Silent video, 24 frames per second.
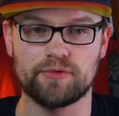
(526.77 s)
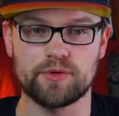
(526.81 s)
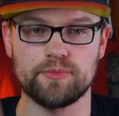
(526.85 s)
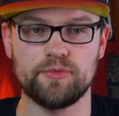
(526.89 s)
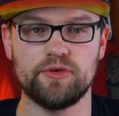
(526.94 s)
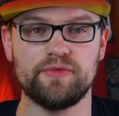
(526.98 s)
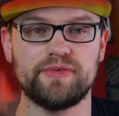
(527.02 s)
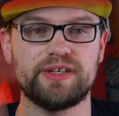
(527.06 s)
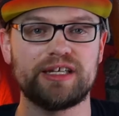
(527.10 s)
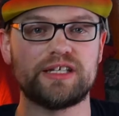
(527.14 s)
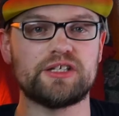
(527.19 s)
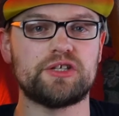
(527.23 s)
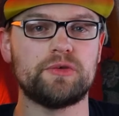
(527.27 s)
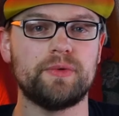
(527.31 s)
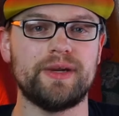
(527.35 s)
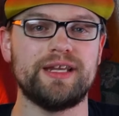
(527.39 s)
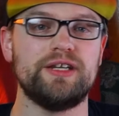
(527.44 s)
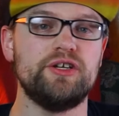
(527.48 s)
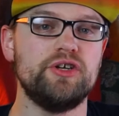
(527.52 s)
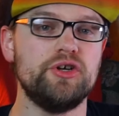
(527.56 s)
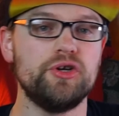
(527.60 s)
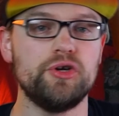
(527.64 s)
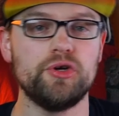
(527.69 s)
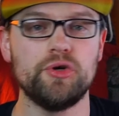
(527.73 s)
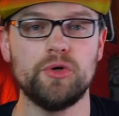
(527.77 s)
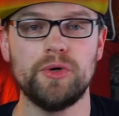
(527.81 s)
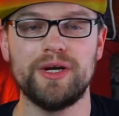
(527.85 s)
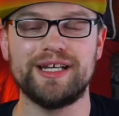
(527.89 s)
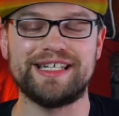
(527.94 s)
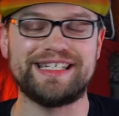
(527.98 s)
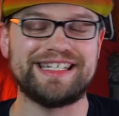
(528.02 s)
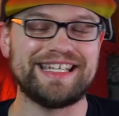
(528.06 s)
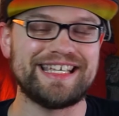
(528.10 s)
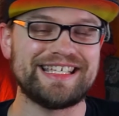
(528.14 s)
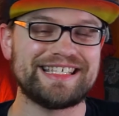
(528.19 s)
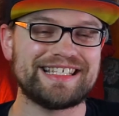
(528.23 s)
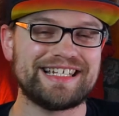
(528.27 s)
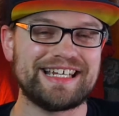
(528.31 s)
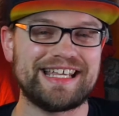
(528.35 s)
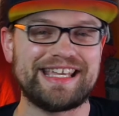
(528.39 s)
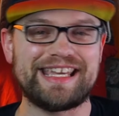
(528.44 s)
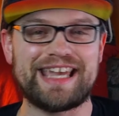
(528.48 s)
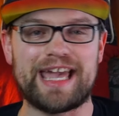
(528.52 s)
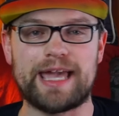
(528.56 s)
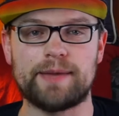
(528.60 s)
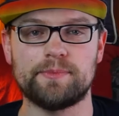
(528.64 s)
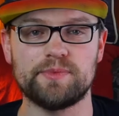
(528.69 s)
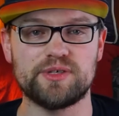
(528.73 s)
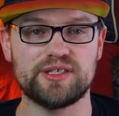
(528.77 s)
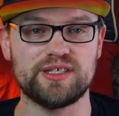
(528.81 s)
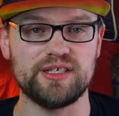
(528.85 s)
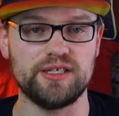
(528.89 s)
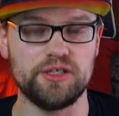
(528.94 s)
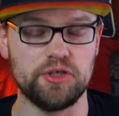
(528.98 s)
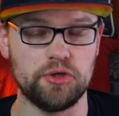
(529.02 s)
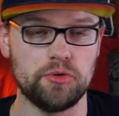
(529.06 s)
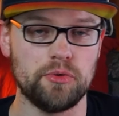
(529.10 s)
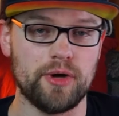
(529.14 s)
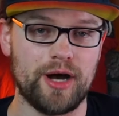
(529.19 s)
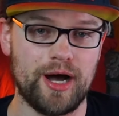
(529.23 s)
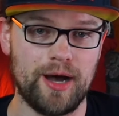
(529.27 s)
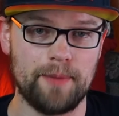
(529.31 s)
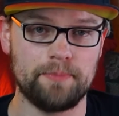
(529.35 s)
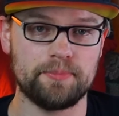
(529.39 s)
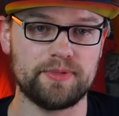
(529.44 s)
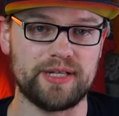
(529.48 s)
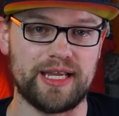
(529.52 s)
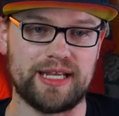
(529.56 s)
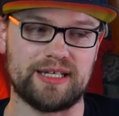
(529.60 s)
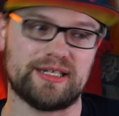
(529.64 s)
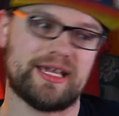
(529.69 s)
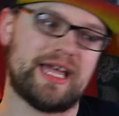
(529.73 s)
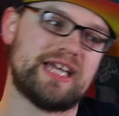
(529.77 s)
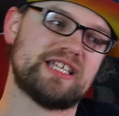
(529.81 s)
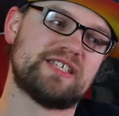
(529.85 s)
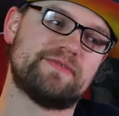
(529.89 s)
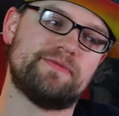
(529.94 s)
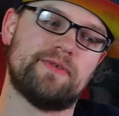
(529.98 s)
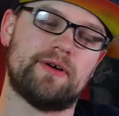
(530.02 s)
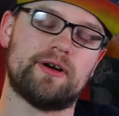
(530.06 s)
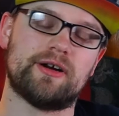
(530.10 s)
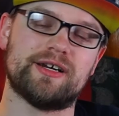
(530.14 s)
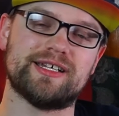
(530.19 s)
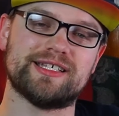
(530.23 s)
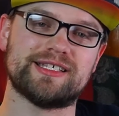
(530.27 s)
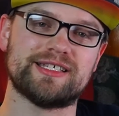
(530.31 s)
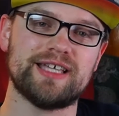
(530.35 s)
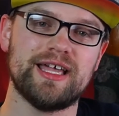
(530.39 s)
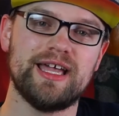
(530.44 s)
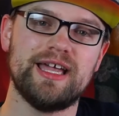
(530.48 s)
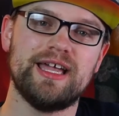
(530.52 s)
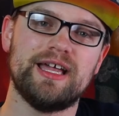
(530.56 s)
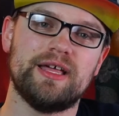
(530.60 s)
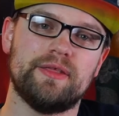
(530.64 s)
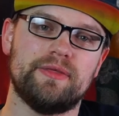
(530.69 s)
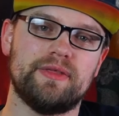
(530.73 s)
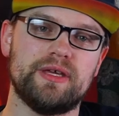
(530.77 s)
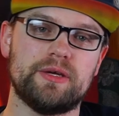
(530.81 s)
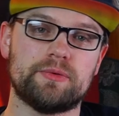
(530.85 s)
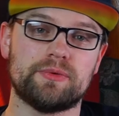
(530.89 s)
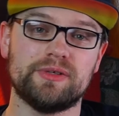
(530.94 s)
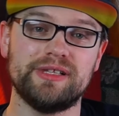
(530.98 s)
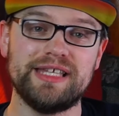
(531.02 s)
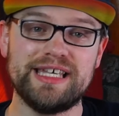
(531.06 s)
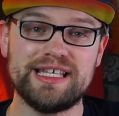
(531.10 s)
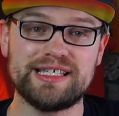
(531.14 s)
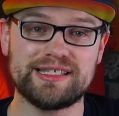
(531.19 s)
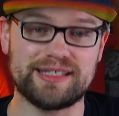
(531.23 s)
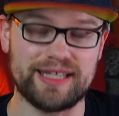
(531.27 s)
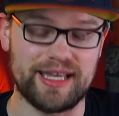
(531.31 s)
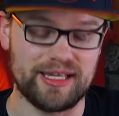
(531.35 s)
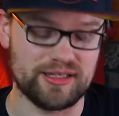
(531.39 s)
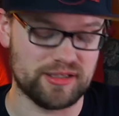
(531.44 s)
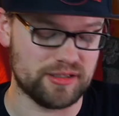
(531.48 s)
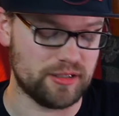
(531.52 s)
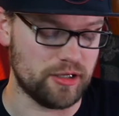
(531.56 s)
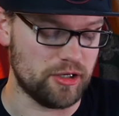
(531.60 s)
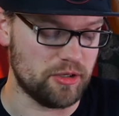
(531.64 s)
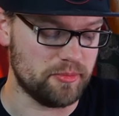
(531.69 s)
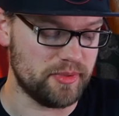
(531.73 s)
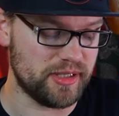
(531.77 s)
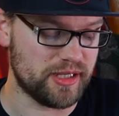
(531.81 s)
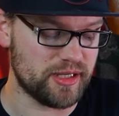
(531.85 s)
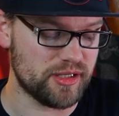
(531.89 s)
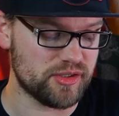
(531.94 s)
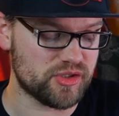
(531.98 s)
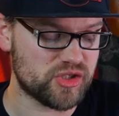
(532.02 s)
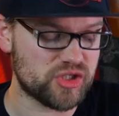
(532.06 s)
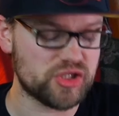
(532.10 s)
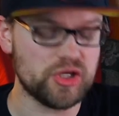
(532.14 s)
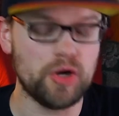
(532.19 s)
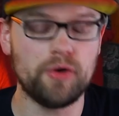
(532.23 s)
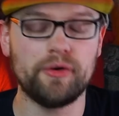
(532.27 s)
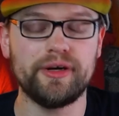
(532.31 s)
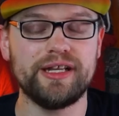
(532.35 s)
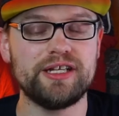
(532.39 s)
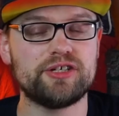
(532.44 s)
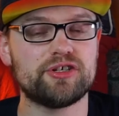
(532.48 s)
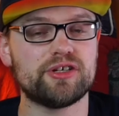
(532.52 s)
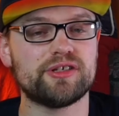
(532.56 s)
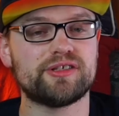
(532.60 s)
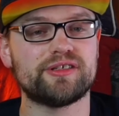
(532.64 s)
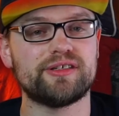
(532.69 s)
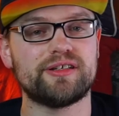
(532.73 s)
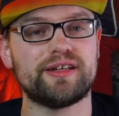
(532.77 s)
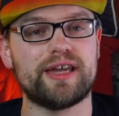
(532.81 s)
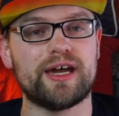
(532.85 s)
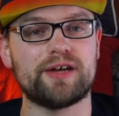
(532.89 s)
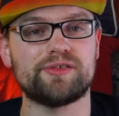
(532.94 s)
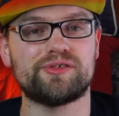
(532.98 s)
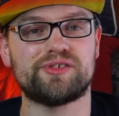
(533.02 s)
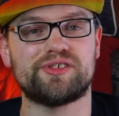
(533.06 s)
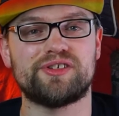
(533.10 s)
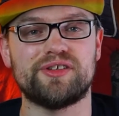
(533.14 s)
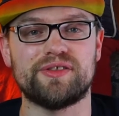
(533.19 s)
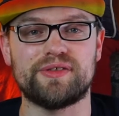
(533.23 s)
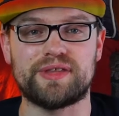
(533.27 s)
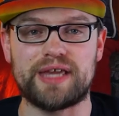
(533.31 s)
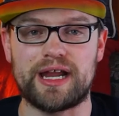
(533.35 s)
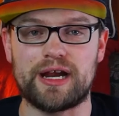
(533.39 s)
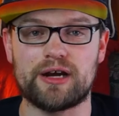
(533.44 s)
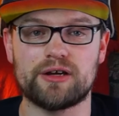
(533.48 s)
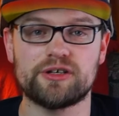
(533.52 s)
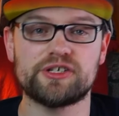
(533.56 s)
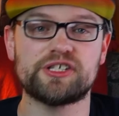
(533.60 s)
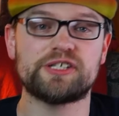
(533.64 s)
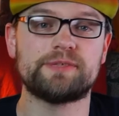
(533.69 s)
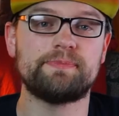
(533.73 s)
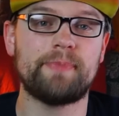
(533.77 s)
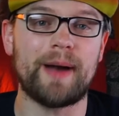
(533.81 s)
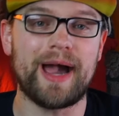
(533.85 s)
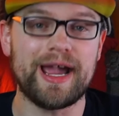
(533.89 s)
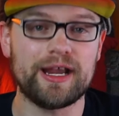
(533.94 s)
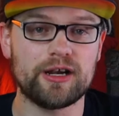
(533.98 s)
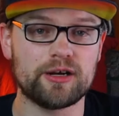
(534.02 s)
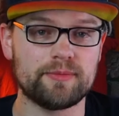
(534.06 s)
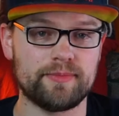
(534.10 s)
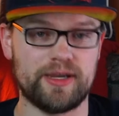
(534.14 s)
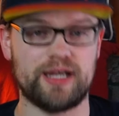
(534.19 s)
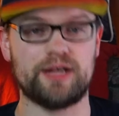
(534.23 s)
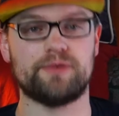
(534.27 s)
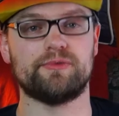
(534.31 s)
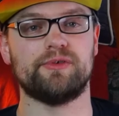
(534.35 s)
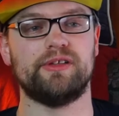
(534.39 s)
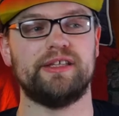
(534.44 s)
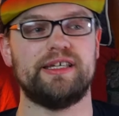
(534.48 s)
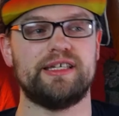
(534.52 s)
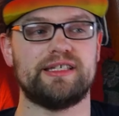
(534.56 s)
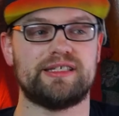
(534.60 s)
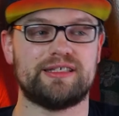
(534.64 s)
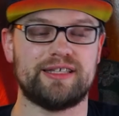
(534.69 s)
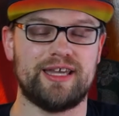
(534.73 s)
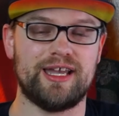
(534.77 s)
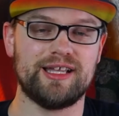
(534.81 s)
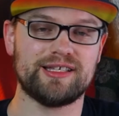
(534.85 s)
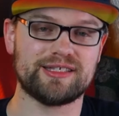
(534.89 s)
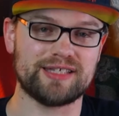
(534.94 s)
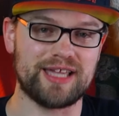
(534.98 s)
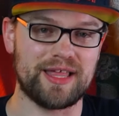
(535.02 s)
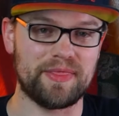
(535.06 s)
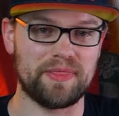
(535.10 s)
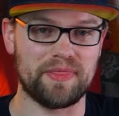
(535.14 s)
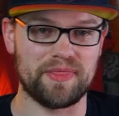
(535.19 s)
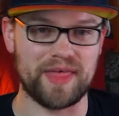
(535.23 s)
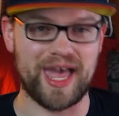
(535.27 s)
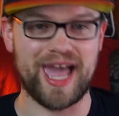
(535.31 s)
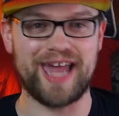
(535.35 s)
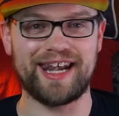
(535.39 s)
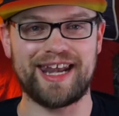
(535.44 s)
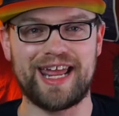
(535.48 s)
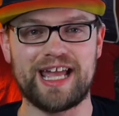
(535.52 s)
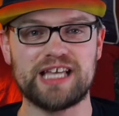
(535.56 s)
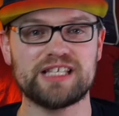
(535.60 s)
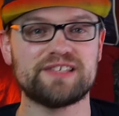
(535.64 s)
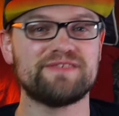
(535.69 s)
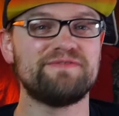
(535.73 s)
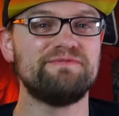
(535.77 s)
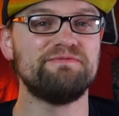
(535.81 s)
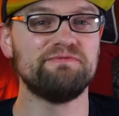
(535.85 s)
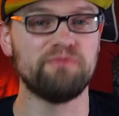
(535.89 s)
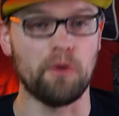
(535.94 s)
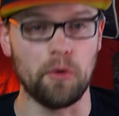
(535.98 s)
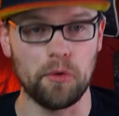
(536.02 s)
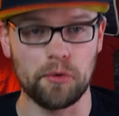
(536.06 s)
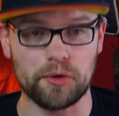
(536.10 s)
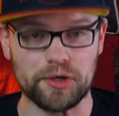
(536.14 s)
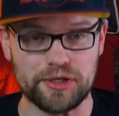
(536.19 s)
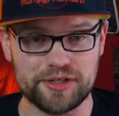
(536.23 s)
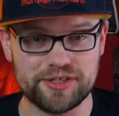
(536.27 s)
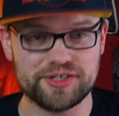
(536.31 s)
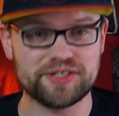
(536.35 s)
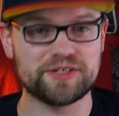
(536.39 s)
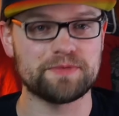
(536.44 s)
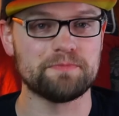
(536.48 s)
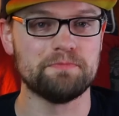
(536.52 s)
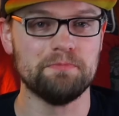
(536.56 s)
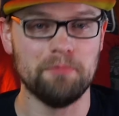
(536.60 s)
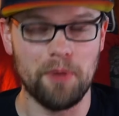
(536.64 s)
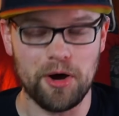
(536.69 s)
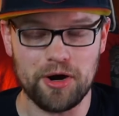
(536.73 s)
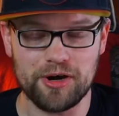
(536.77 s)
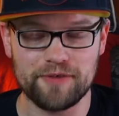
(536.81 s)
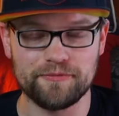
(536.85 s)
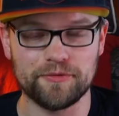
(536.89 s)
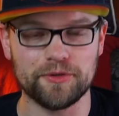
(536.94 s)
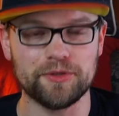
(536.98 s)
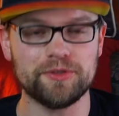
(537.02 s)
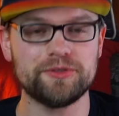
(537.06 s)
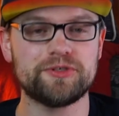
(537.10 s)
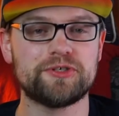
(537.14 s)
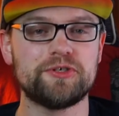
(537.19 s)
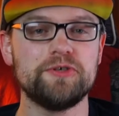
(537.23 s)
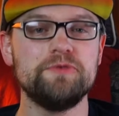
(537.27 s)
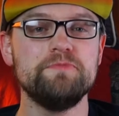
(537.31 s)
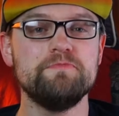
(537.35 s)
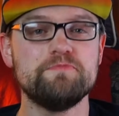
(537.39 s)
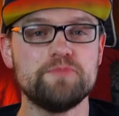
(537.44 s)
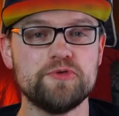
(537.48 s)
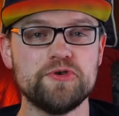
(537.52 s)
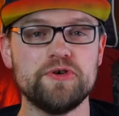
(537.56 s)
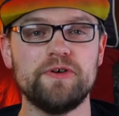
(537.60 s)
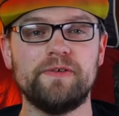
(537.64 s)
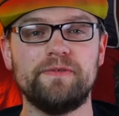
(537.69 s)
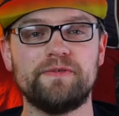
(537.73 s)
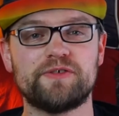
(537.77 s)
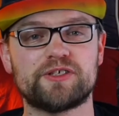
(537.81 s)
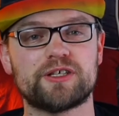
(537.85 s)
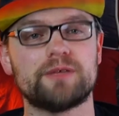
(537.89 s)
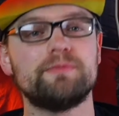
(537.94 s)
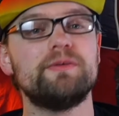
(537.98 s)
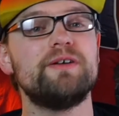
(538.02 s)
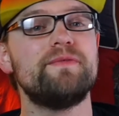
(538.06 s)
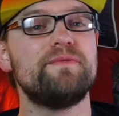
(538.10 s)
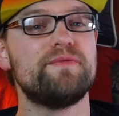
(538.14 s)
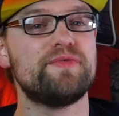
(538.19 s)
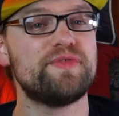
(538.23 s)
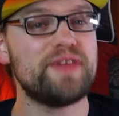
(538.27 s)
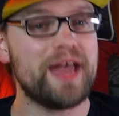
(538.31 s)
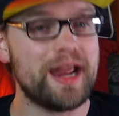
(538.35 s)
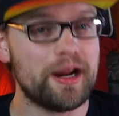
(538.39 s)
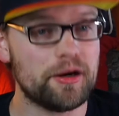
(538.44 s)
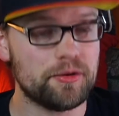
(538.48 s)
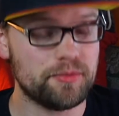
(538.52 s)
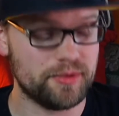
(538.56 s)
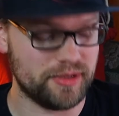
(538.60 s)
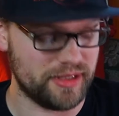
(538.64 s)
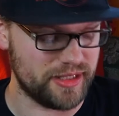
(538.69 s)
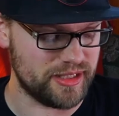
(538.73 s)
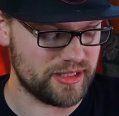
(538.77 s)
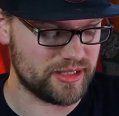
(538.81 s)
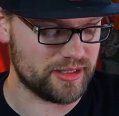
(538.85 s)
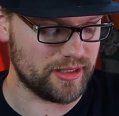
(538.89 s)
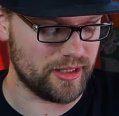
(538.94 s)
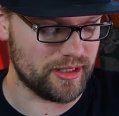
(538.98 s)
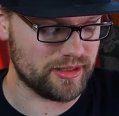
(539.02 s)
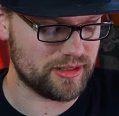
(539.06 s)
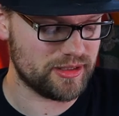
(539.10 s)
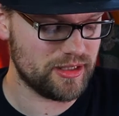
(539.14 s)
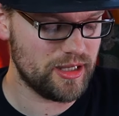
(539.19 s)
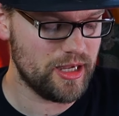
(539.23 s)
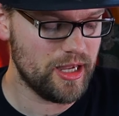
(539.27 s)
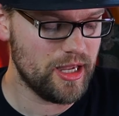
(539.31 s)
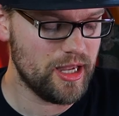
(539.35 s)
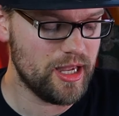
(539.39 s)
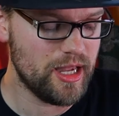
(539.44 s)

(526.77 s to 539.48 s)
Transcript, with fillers: We're moving into a new Disney MCU update as far as the release dates go, because Sony just announced their Spider Man release dates, and that has forced Marvel to move some of their release dates.